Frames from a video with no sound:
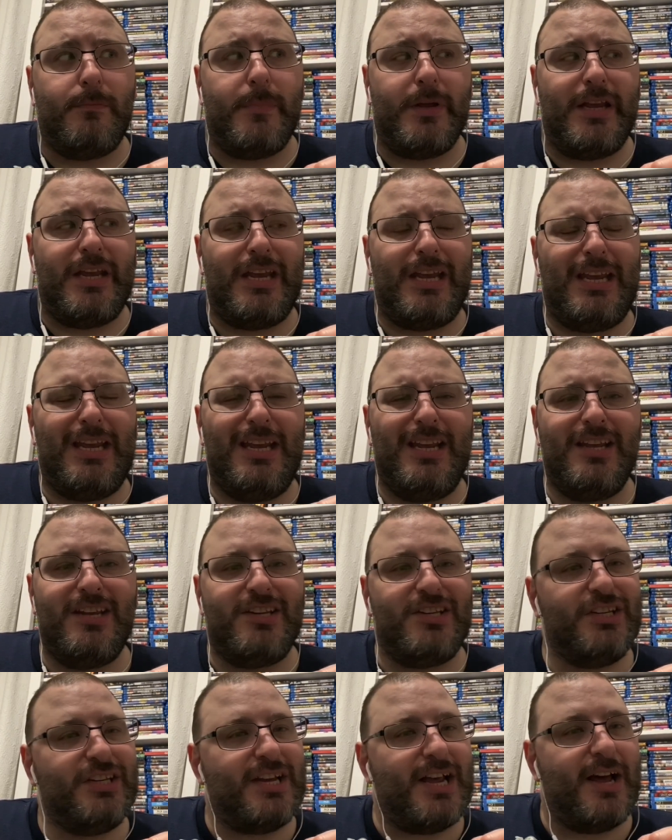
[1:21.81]
he
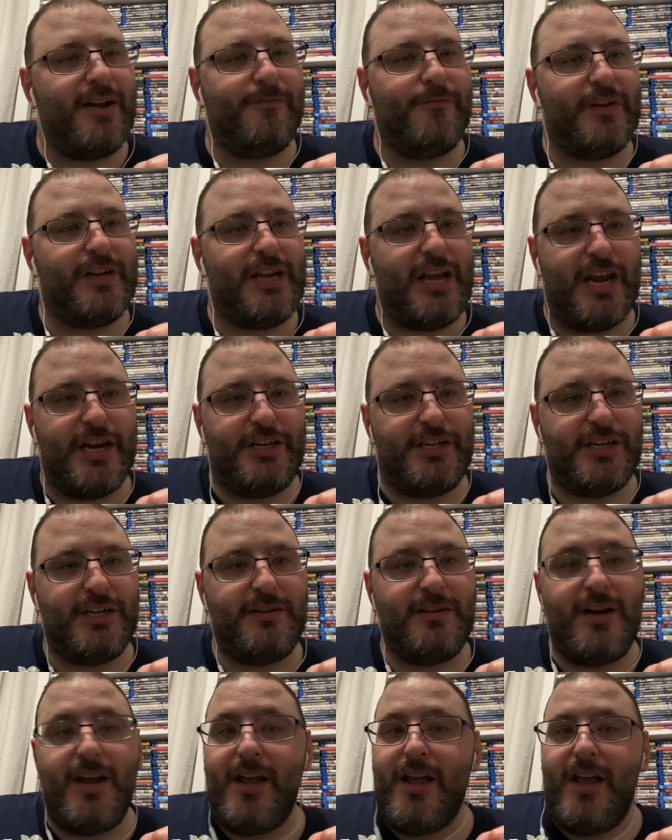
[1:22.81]
is on
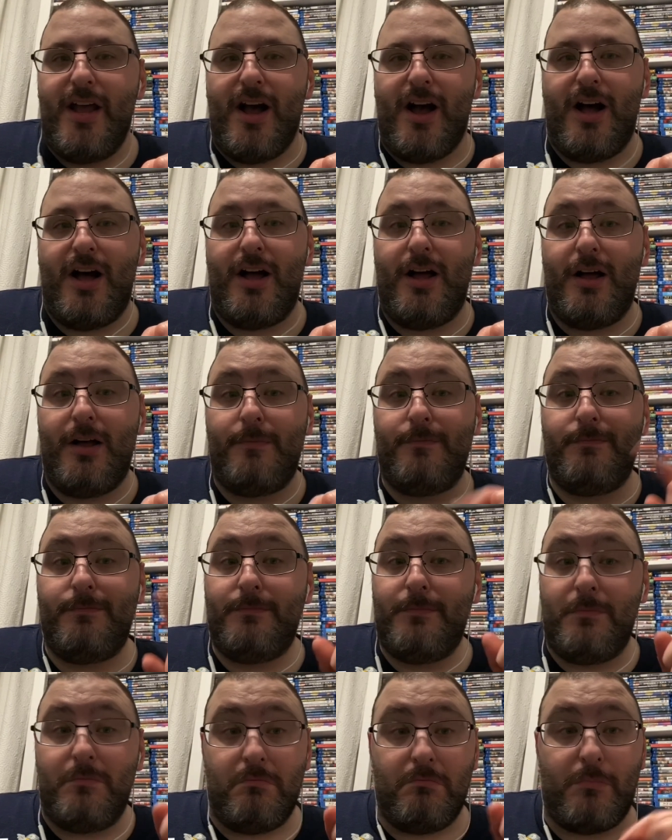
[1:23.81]
vacation,
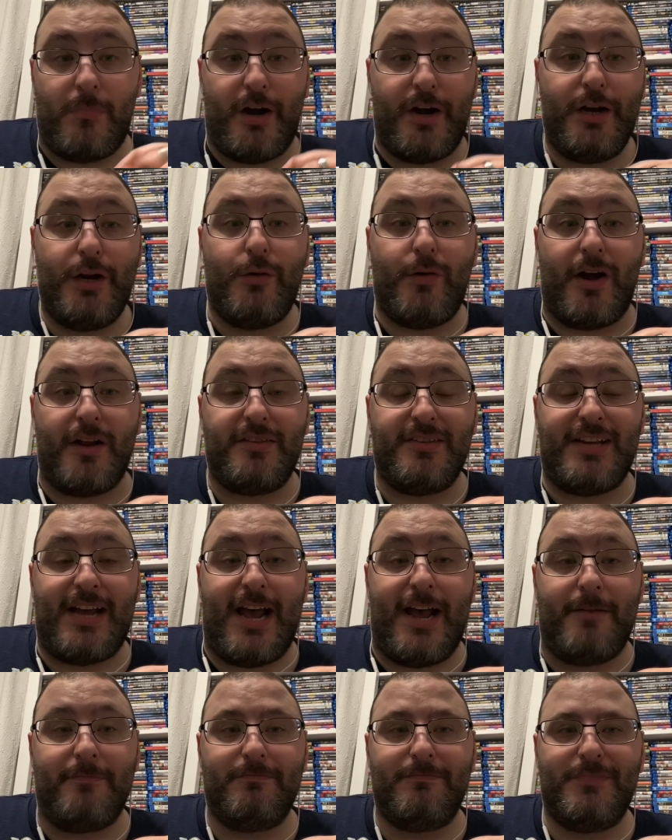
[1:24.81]
Mardi Gras time.